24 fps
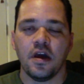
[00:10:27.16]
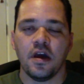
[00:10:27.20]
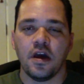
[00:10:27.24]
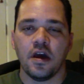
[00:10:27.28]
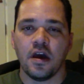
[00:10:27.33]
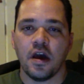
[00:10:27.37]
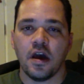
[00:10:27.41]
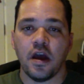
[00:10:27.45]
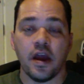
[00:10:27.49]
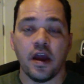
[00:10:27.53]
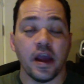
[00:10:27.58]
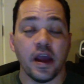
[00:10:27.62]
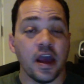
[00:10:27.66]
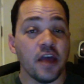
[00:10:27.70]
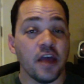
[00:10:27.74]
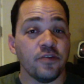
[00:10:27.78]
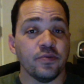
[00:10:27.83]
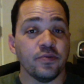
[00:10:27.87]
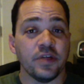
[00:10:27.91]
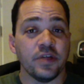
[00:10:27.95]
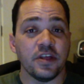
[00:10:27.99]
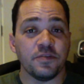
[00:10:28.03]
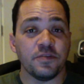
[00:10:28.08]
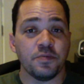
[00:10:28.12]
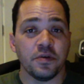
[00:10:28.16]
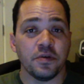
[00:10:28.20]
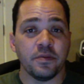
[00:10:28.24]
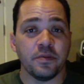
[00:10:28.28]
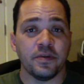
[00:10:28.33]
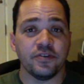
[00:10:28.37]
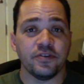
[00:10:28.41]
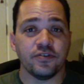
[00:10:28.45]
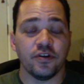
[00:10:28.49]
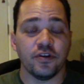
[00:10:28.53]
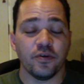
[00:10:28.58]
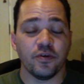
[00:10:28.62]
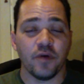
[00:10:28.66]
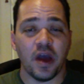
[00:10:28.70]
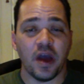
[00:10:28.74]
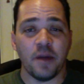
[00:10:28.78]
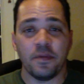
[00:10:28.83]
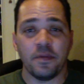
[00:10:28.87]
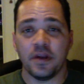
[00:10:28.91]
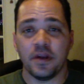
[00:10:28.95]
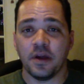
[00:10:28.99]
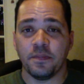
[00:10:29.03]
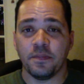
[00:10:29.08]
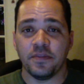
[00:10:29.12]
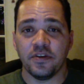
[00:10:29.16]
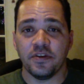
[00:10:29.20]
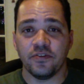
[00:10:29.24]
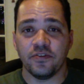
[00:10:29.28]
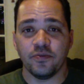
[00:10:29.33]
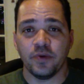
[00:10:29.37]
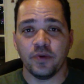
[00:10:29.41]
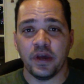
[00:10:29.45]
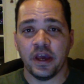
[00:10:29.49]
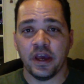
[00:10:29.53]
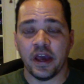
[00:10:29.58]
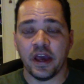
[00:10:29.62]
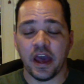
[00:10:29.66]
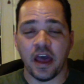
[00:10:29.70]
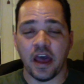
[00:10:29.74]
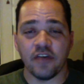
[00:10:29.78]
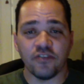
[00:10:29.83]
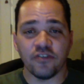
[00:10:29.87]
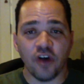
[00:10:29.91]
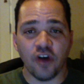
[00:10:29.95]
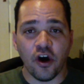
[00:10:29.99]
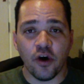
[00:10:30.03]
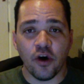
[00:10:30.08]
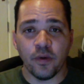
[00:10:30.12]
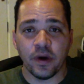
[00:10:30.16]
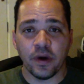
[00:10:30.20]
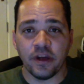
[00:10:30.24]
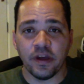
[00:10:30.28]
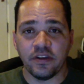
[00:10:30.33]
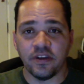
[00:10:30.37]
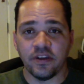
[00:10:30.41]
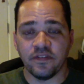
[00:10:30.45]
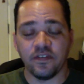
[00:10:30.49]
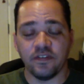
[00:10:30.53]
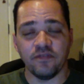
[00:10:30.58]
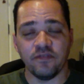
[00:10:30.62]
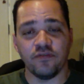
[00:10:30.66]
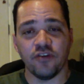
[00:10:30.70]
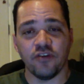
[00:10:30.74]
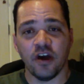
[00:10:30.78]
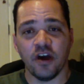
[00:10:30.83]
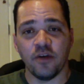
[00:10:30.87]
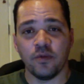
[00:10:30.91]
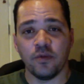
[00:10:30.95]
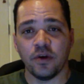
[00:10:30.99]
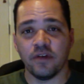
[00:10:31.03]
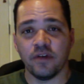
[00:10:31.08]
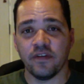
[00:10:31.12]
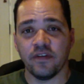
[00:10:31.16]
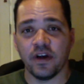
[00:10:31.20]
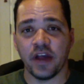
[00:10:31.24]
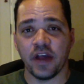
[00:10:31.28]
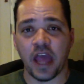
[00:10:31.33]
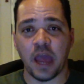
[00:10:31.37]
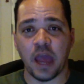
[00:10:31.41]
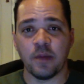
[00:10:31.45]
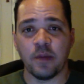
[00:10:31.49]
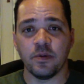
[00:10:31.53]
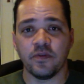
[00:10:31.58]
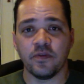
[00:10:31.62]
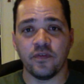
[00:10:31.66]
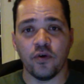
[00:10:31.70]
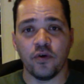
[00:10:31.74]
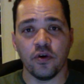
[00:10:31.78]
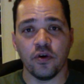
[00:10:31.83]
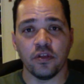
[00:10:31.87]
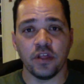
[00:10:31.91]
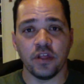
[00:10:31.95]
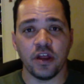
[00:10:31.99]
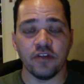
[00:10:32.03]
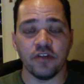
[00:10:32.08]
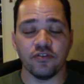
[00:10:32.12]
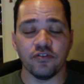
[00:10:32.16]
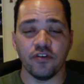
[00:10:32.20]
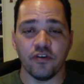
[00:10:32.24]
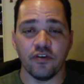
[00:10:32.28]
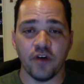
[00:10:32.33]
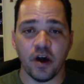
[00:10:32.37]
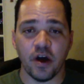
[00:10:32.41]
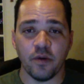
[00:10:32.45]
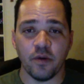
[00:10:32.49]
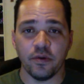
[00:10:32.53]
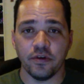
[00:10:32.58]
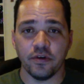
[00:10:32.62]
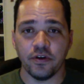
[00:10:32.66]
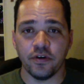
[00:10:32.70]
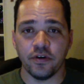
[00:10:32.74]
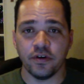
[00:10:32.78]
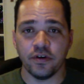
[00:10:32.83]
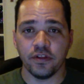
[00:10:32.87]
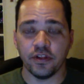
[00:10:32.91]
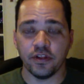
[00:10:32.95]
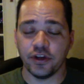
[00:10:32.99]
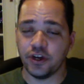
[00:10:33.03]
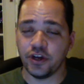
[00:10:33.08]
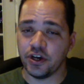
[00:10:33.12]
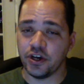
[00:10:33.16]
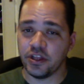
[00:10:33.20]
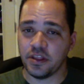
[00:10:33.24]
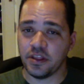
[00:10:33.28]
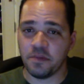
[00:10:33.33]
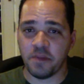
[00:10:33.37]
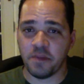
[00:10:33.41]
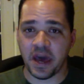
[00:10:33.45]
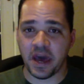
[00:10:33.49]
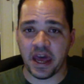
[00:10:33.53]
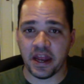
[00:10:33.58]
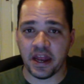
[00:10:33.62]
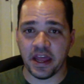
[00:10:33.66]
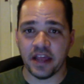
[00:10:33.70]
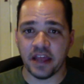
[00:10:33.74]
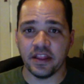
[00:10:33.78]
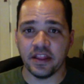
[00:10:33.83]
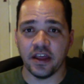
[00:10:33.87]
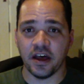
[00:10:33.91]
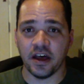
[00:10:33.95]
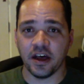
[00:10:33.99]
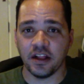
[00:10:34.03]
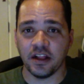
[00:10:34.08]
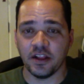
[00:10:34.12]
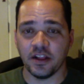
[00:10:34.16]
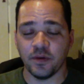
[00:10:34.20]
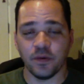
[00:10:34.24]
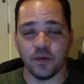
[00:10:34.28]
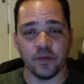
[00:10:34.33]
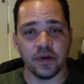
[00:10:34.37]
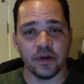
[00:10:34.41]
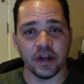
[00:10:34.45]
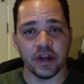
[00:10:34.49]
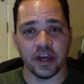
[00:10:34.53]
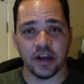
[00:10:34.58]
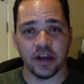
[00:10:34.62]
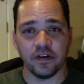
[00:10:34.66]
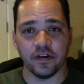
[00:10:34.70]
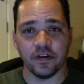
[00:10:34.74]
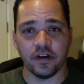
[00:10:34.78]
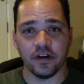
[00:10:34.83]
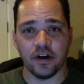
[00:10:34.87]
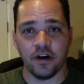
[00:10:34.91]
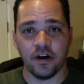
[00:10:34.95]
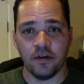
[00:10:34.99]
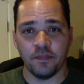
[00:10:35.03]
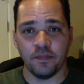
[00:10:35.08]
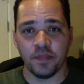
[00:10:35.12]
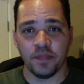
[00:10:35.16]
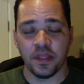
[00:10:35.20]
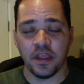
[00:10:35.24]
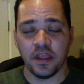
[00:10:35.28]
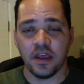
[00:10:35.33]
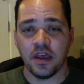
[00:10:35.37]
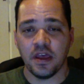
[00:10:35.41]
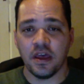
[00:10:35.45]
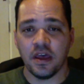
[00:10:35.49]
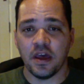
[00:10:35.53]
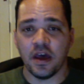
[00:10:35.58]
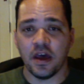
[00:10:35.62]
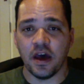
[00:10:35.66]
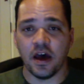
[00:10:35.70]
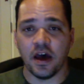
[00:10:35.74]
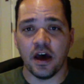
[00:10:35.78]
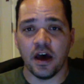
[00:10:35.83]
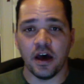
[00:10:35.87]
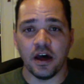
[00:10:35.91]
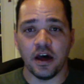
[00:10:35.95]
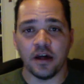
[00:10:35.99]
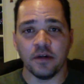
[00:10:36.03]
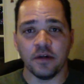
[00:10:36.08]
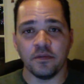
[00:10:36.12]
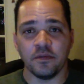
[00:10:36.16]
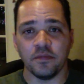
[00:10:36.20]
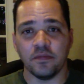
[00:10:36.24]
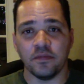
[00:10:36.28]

All right, guys. Well, that's pretty much going to wrap it up this week. As always, if you've tried one of our games before, let us know how we're doing. The good, the bad, and the ugly. We want to hear it all. Uh,